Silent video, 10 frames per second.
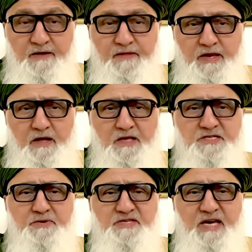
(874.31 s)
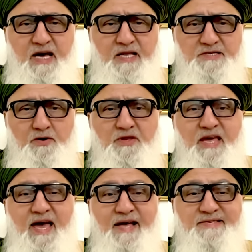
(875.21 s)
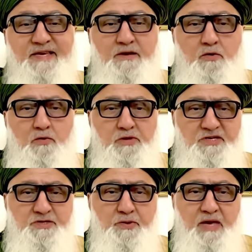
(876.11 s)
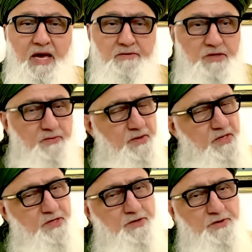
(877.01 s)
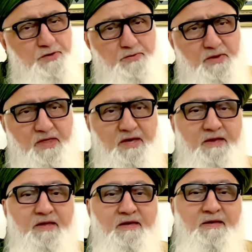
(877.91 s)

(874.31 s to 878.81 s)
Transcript: then Allah is going to ask and hold us to account that what did you do with it?